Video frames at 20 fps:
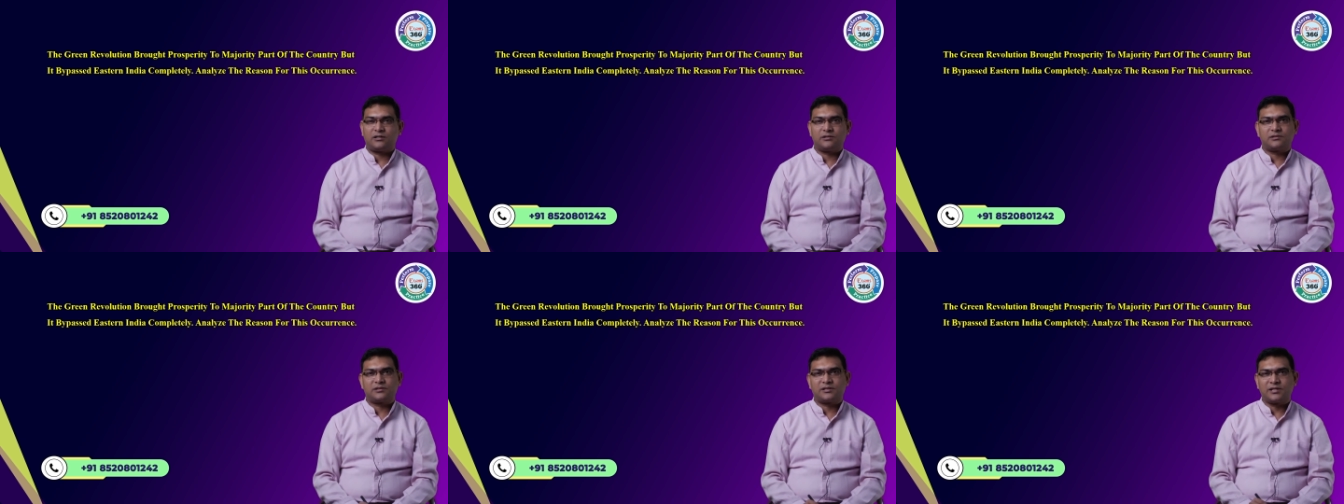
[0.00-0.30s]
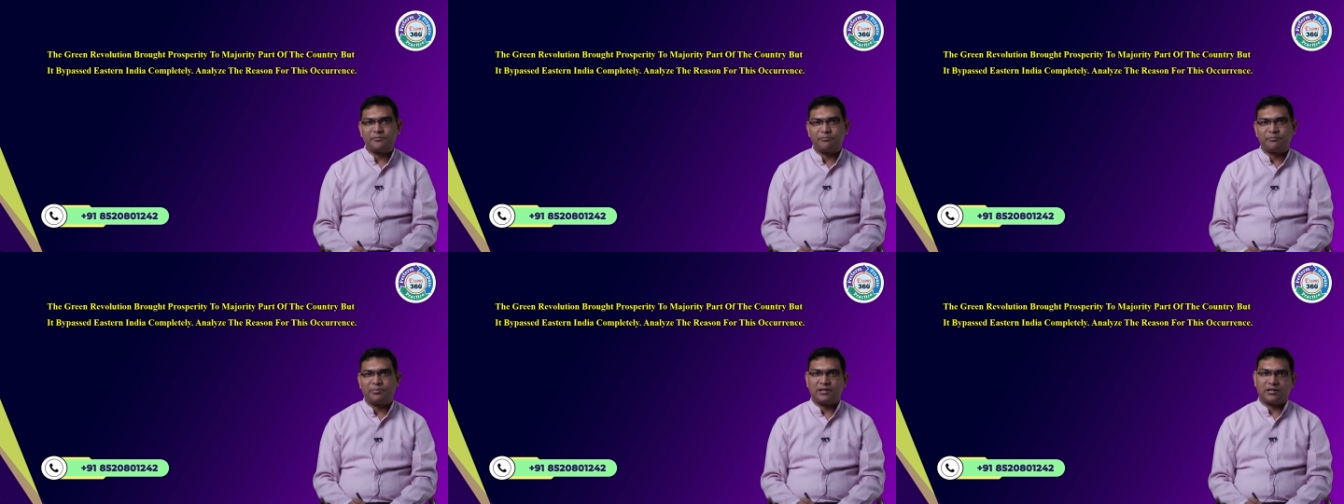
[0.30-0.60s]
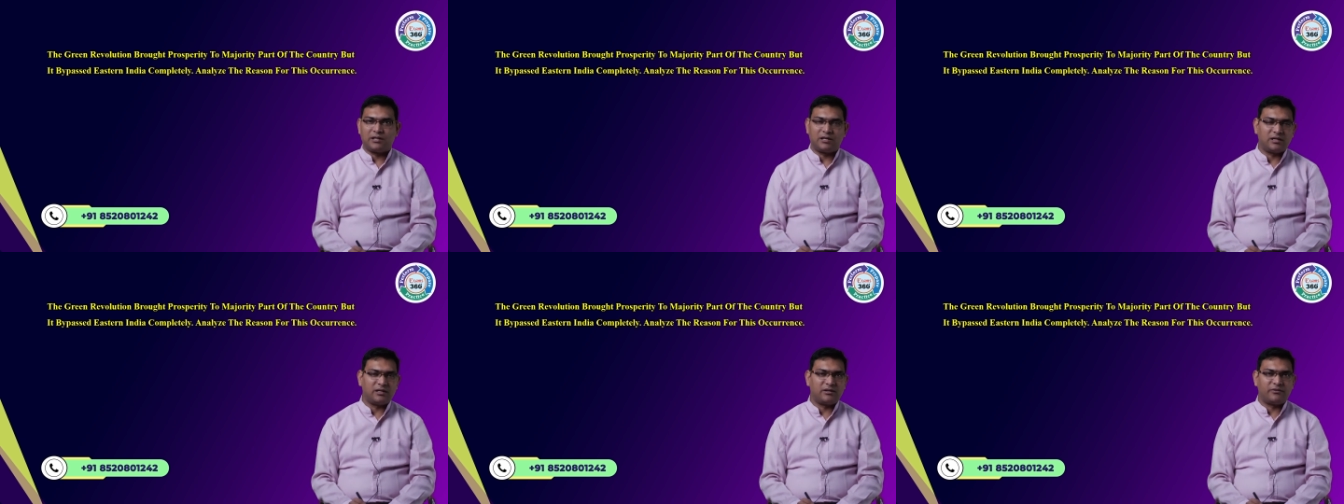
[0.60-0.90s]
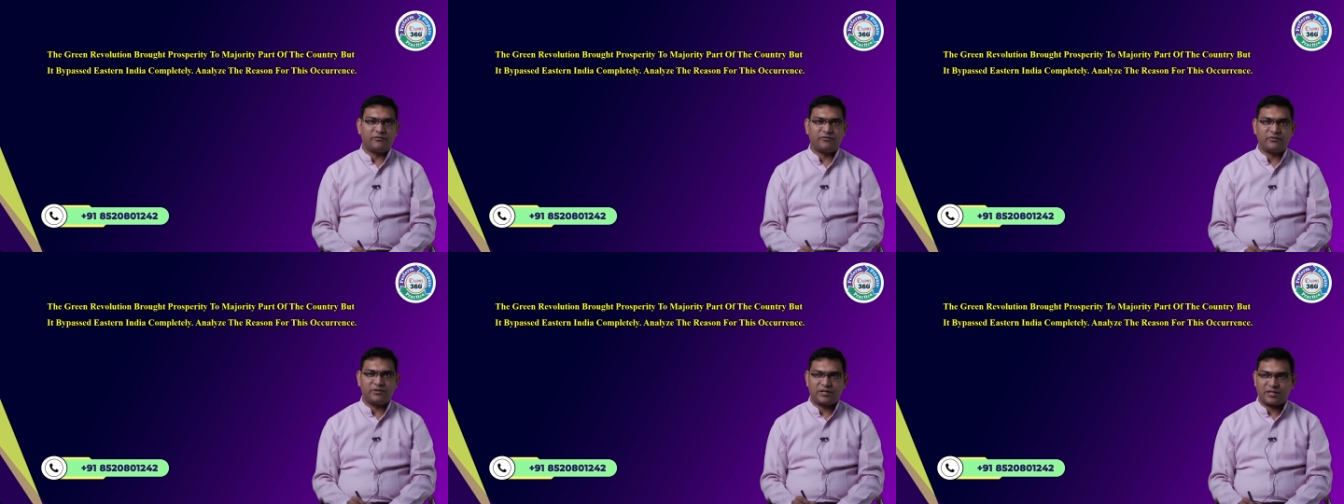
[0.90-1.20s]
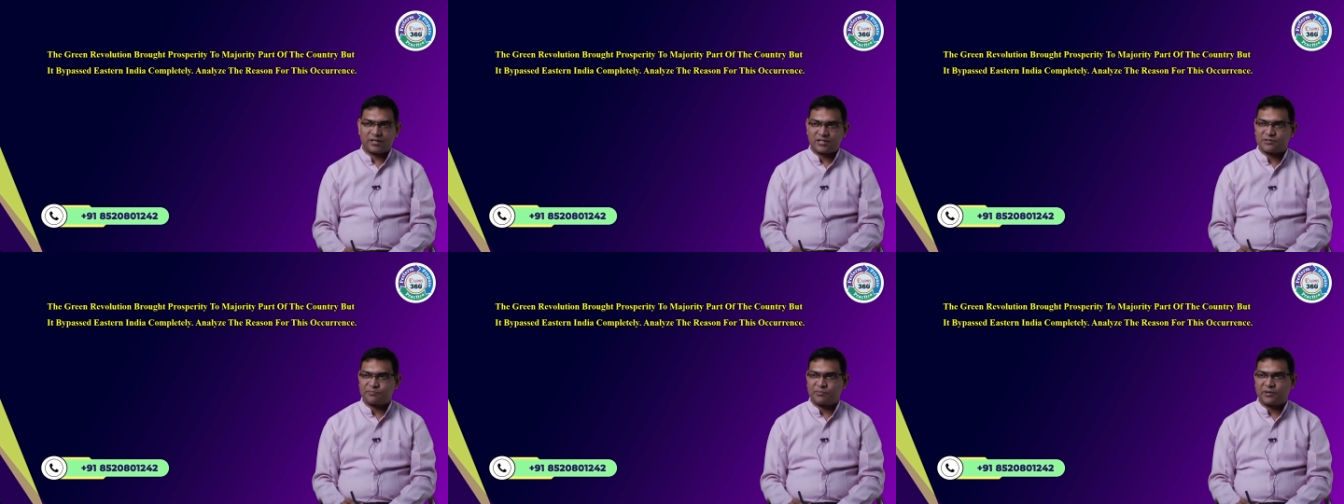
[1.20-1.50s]
simple with
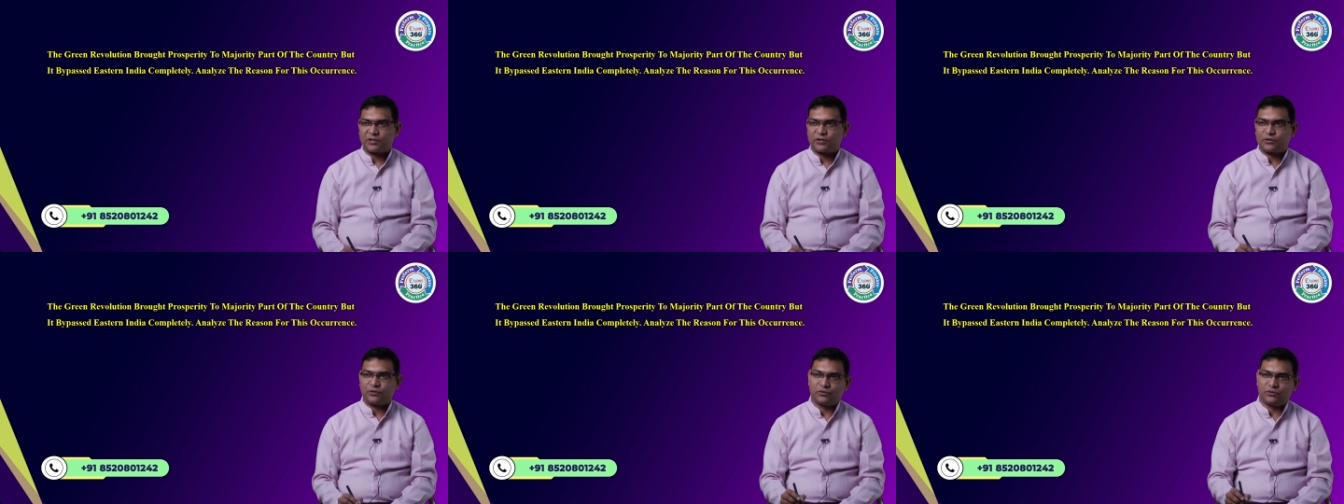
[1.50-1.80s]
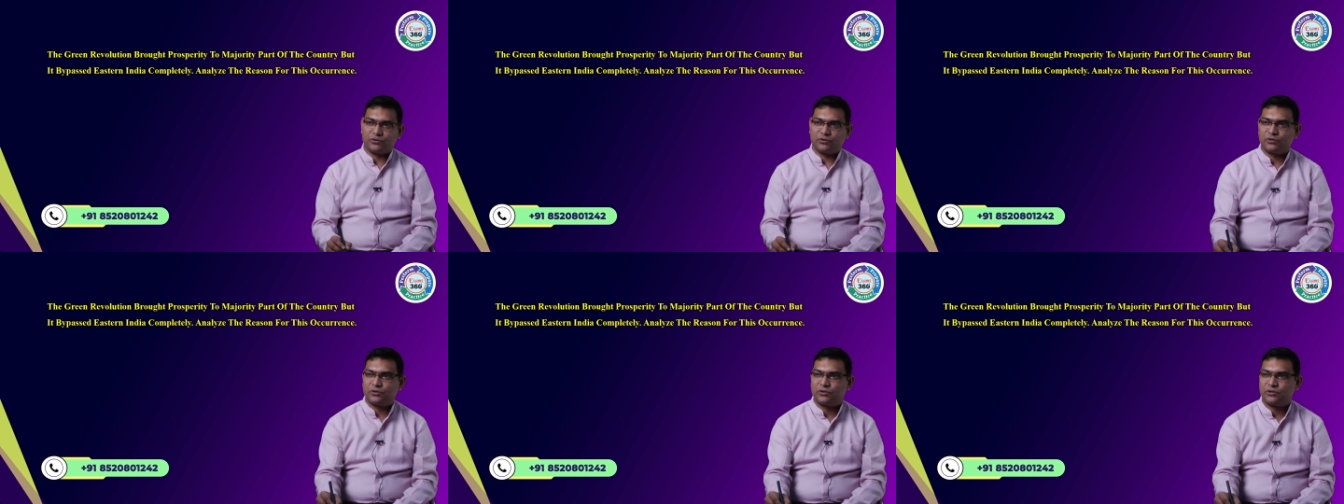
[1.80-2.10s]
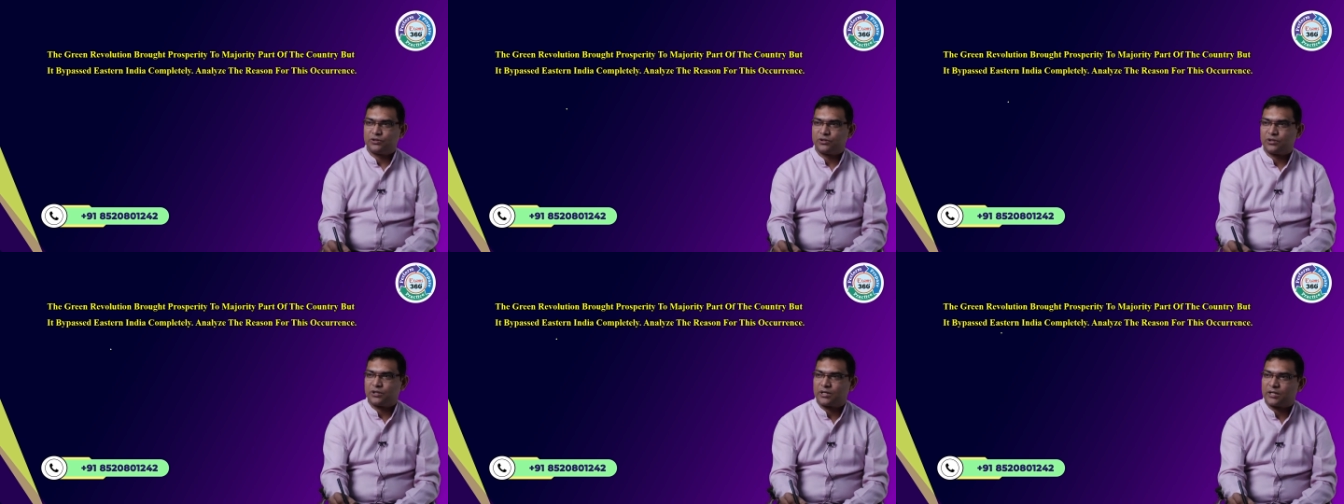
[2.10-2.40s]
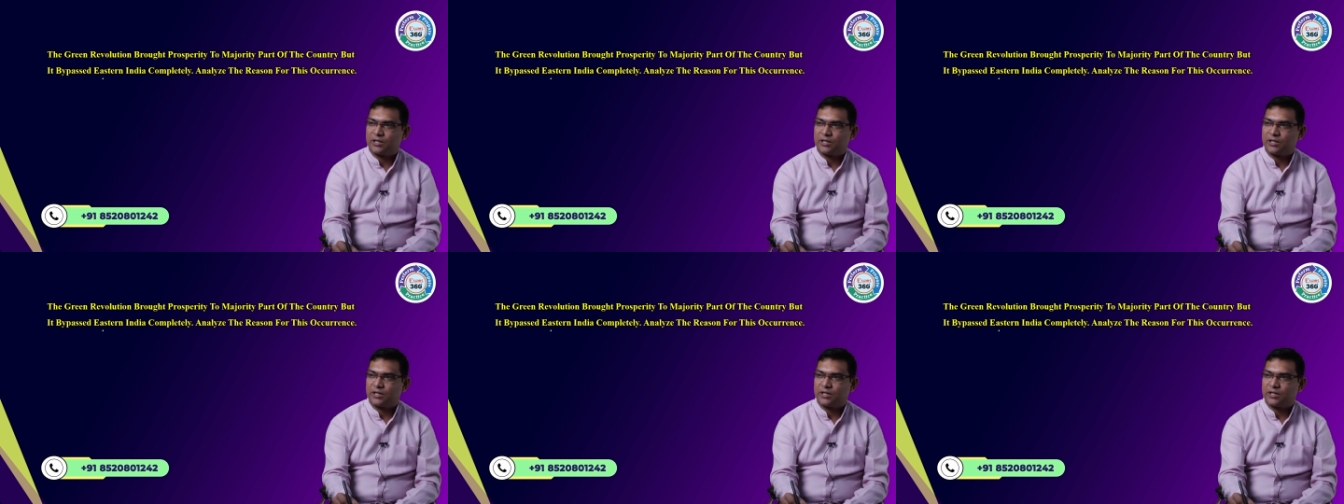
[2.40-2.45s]
respect to,